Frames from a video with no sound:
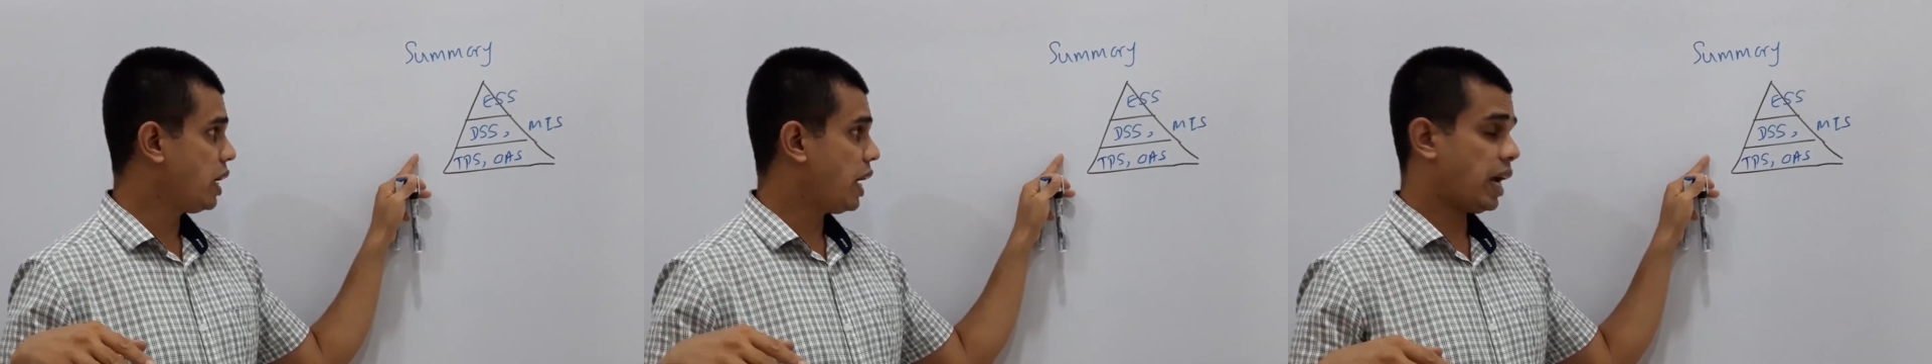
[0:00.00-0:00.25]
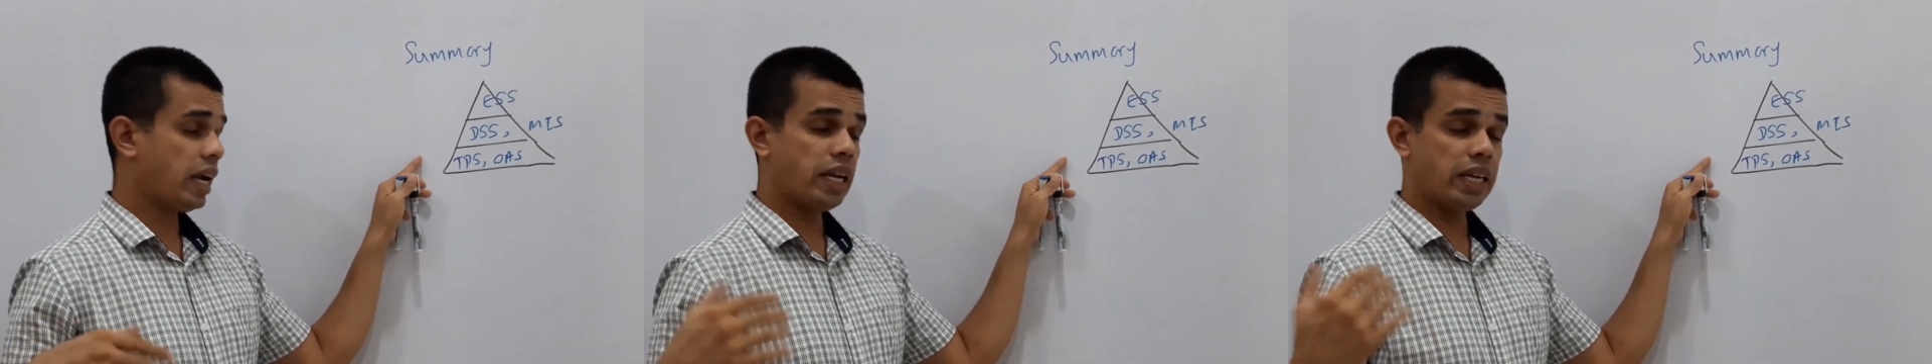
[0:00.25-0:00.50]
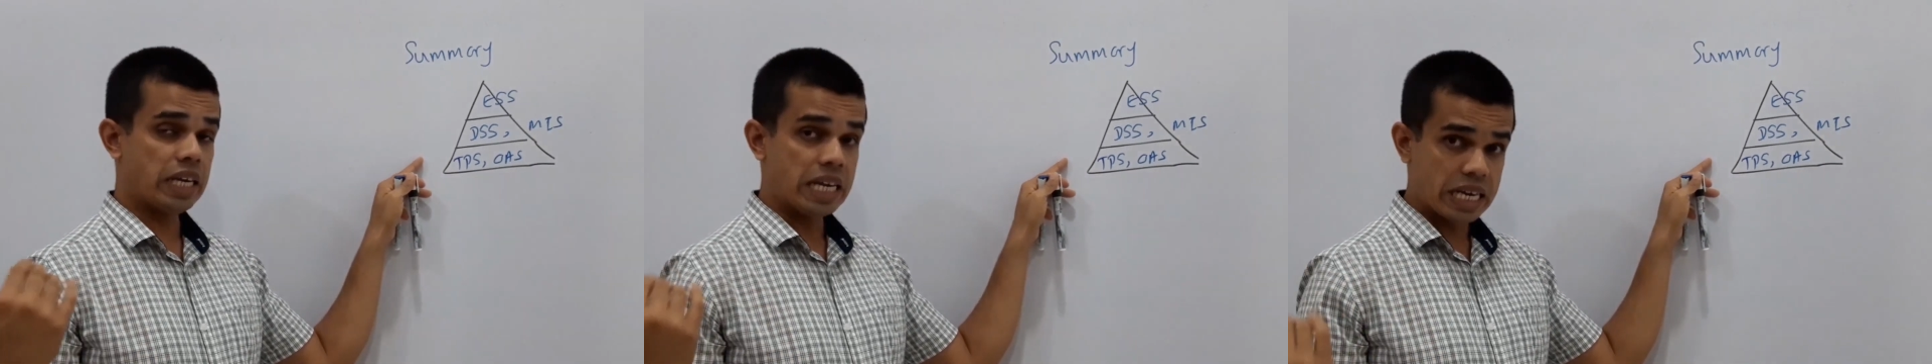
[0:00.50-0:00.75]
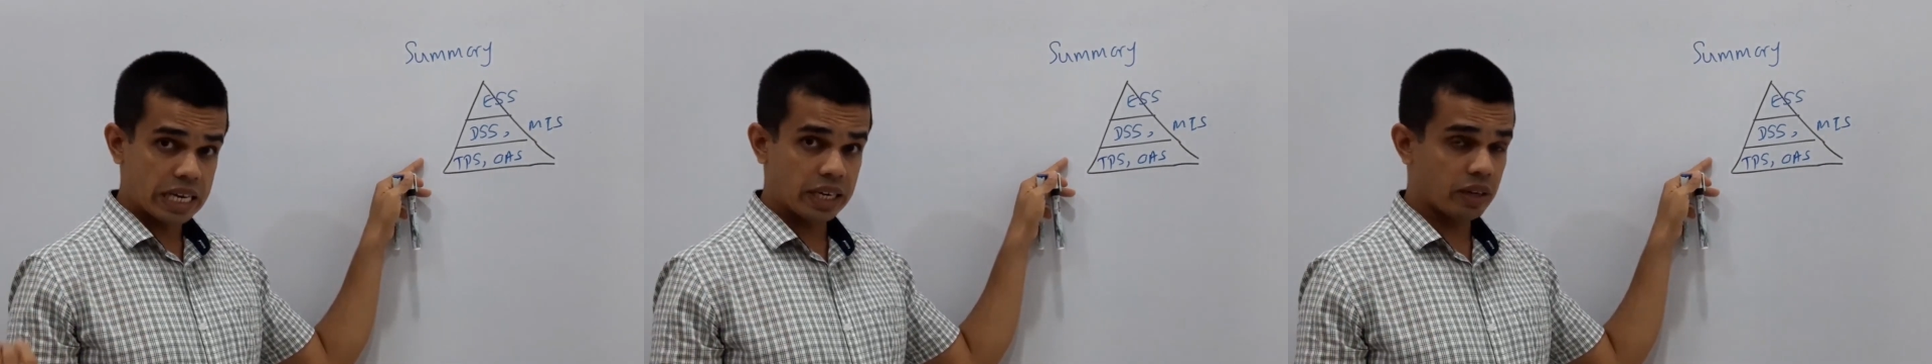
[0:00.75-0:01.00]
handling
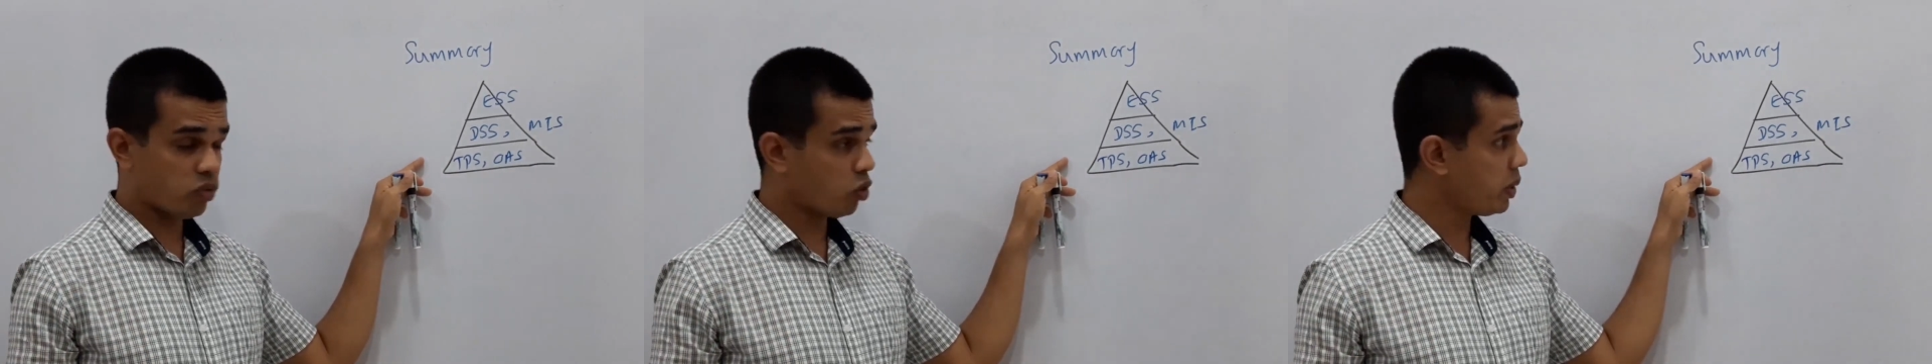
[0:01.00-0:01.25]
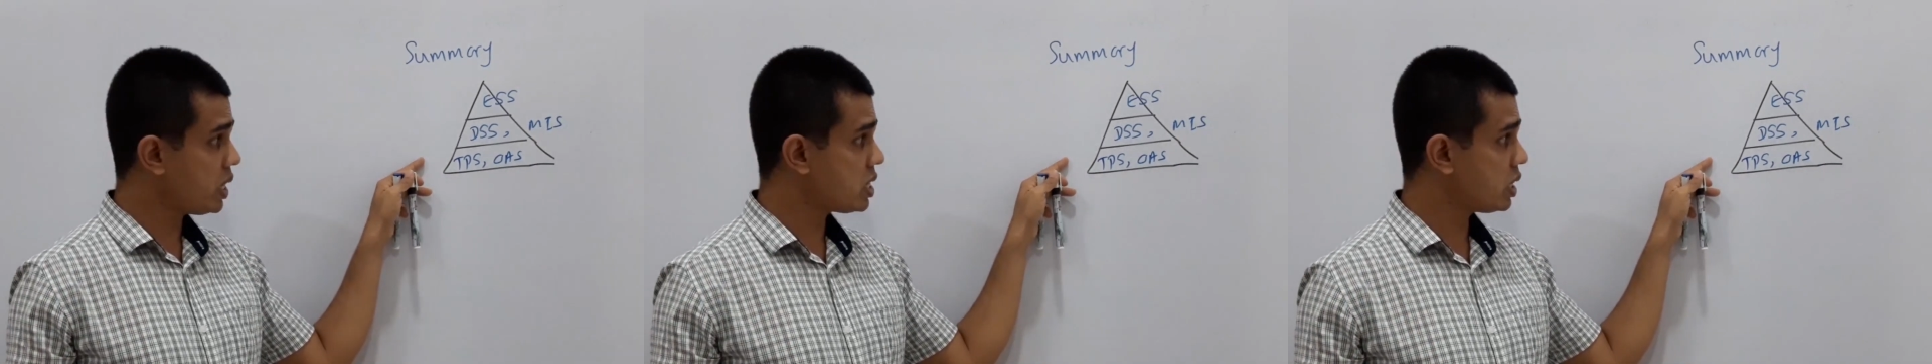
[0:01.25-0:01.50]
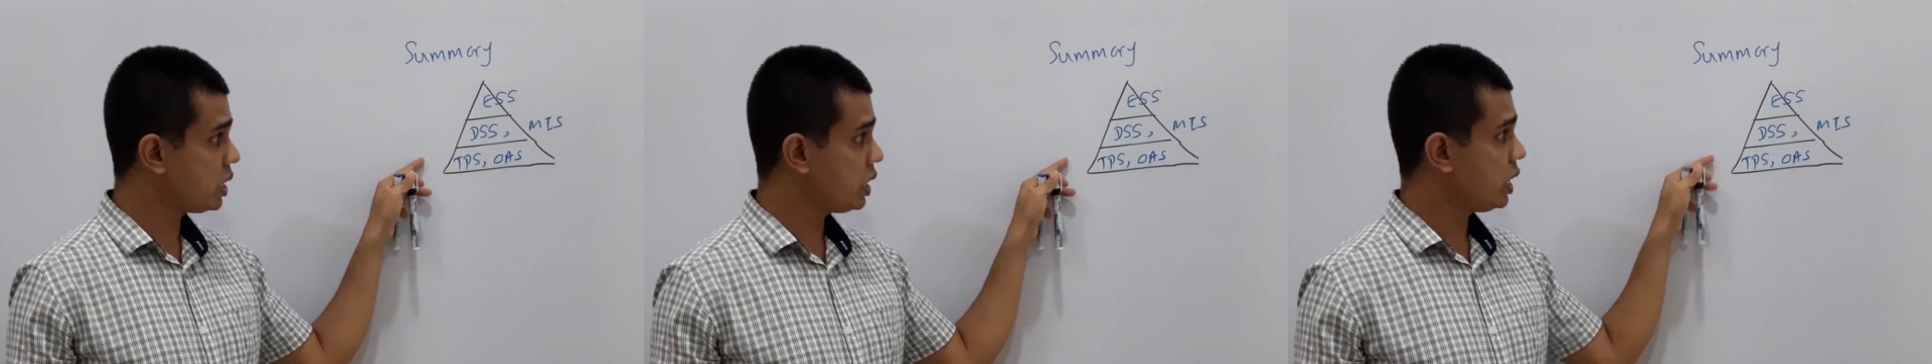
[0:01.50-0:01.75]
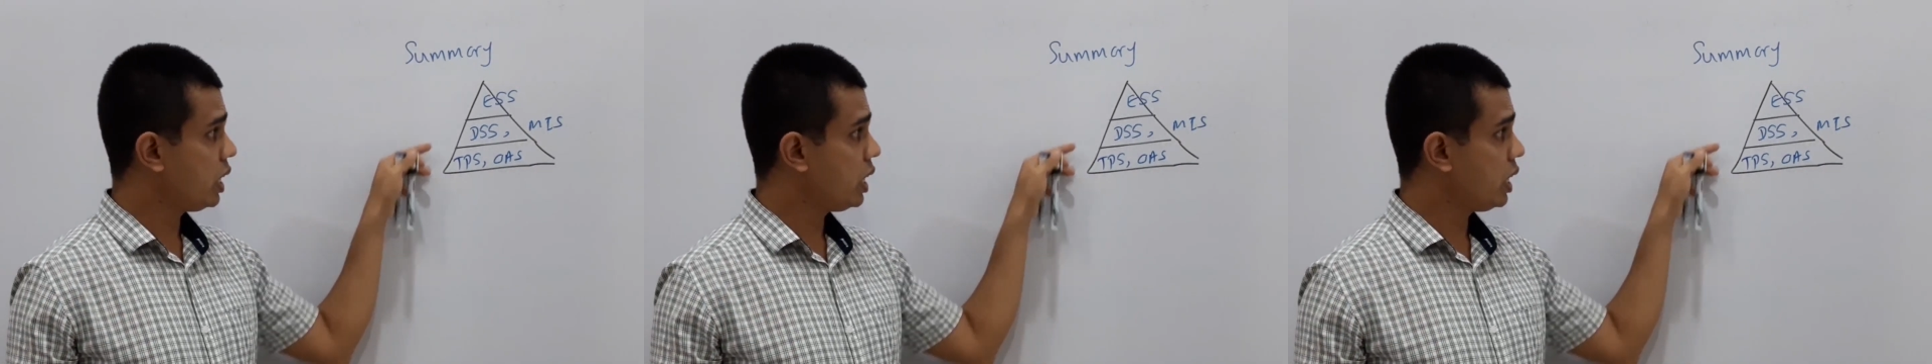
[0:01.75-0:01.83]
detailed information.